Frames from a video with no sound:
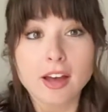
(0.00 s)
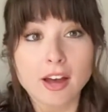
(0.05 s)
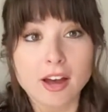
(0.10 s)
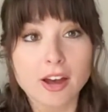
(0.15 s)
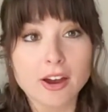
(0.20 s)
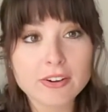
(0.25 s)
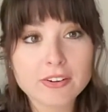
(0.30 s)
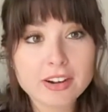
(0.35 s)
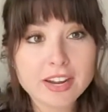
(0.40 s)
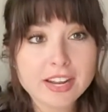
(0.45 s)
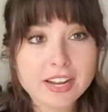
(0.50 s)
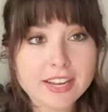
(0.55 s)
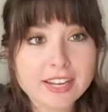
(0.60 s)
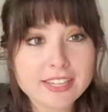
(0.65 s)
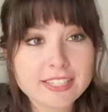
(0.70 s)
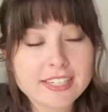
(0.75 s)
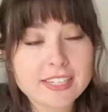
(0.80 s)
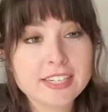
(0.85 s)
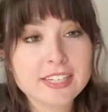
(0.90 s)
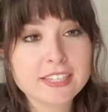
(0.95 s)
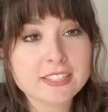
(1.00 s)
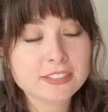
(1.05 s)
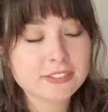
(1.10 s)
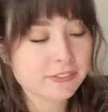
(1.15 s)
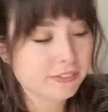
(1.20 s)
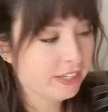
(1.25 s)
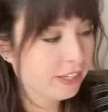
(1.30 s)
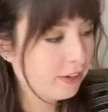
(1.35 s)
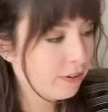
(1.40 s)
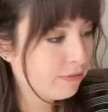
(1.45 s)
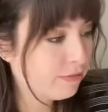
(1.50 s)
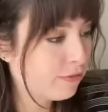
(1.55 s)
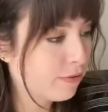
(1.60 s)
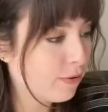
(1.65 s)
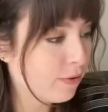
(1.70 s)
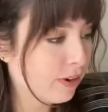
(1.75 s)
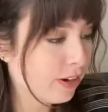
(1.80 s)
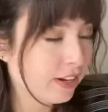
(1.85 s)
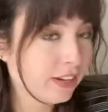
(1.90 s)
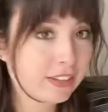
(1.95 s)
All right, here's video
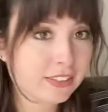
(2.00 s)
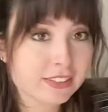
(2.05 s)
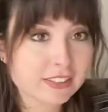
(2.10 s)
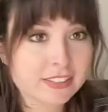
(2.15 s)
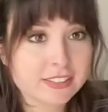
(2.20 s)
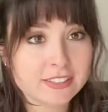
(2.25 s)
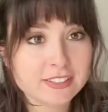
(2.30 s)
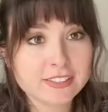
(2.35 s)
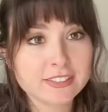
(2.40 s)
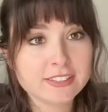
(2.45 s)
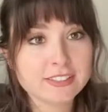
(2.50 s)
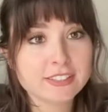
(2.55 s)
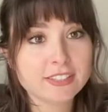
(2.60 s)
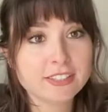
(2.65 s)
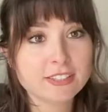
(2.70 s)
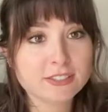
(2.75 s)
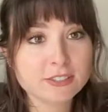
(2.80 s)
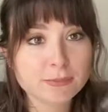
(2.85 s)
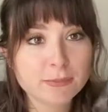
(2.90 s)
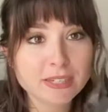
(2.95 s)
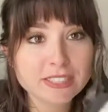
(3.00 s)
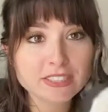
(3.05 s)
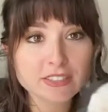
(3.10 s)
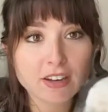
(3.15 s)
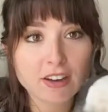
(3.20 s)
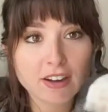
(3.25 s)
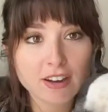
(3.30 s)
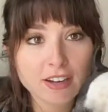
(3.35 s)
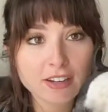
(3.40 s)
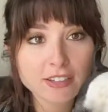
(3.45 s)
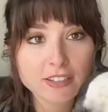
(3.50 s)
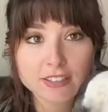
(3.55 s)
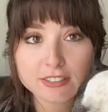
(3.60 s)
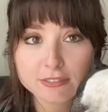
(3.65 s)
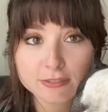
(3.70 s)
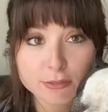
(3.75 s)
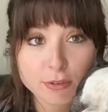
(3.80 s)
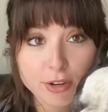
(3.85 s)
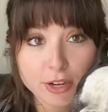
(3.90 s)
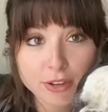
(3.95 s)
4. Here's my dog
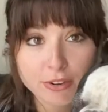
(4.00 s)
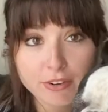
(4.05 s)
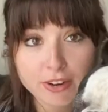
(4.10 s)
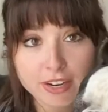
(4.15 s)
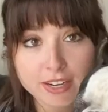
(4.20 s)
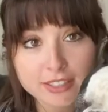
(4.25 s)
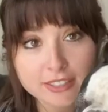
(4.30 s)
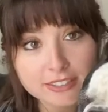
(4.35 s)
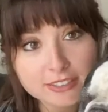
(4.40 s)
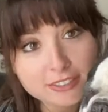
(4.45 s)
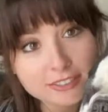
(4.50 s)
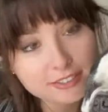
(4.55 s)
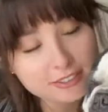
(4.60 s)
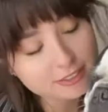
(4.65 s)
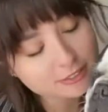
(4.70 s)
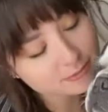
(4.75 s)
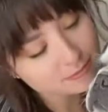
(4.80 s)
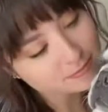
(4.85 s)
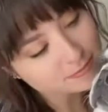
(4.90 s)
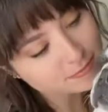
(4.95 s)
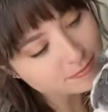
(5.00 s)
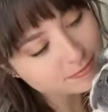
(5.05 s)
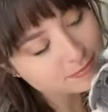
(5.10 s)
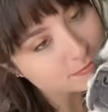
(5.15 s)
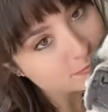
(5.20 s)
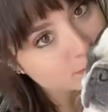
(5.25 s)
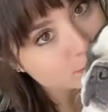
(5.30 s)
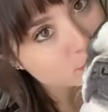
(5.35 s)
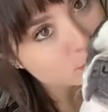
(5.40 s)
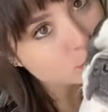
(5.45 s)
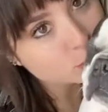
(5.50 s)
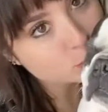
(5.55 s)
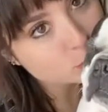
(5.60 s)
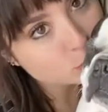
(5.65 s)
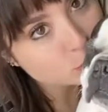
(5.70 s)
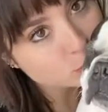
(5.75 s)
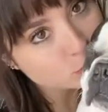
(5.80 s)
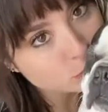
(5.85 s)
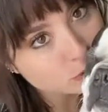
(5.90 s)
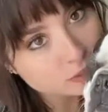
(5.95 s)
for you guys.
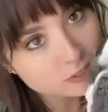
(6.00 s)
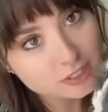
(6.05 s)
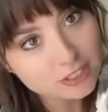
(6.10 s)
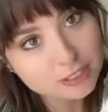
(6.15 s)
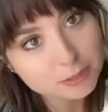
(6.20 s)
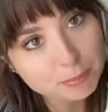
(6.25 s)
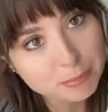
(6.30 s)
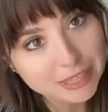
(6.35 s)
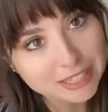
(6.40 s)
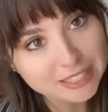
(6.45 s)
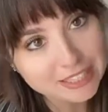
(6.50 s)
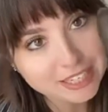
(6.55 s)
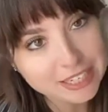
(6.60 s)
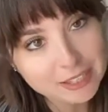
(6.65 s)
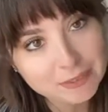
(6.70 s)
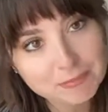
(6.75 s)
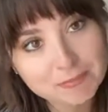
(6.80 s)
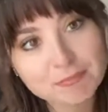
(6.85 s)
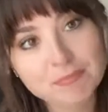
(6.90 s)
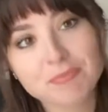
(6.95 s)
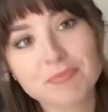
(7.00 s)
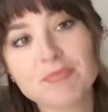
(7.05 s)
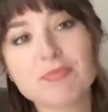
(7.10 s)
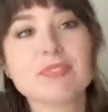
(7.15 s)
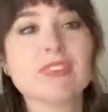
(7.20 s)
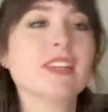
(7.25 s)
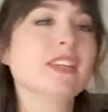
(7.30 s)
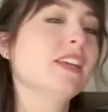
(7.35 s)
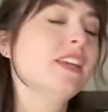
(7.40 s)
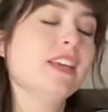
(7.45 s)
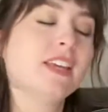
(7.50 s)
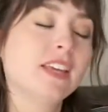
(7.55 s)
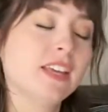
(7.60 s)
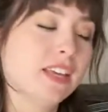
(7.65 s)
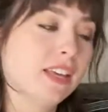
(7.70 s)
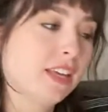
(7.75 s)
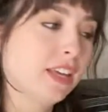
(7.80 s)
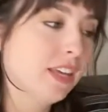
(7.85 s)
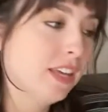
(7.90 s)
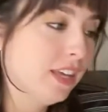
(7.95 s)
This Bentley.
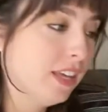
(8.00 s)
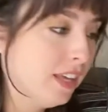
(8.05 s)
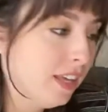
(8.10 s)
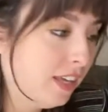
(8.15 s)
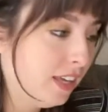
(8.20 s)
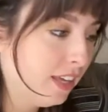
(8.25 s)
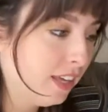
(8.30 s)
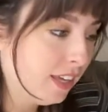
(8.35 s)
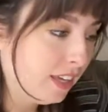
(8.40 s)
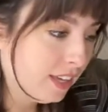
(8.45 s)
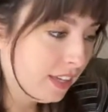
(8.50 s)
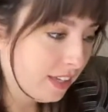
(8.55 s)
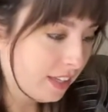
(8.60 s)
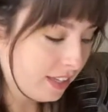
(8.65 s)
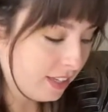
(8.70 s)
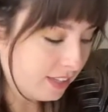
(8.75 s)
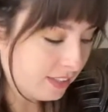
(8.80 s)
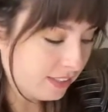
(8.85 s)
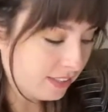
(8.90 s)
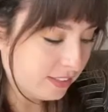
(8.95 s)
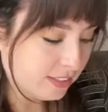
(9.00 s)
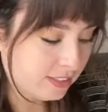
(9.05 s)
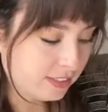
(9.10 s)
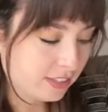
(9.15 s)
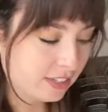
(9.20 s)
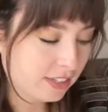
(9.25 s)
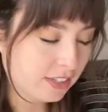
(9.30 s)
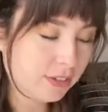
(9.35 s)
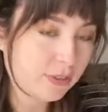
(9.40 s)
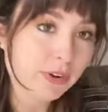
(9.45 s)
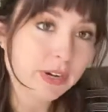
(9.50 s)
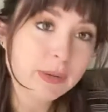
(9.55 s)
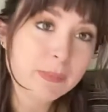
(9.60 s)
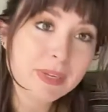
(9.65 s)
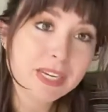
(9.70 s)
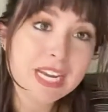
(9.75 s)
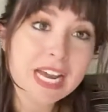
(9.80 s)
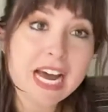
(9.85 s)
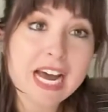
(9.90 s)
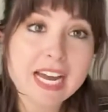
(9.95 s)
He is going to
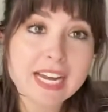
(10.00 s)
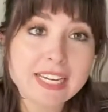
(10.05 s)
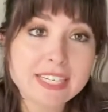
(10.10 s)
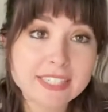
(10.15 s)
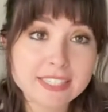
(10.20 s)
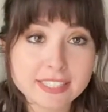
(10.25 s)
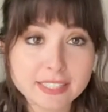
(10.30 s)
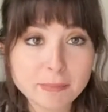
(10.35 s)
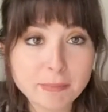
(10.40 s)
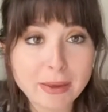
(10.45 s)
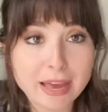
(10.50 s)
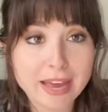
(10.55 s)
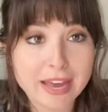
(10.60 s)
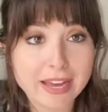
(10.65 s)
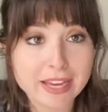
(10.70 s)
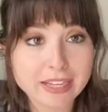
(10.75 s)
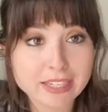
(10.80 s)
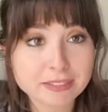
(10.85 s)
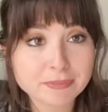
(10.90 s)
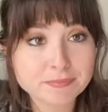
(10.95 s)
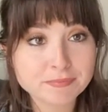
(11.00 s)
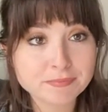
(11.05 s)
be 9 in May.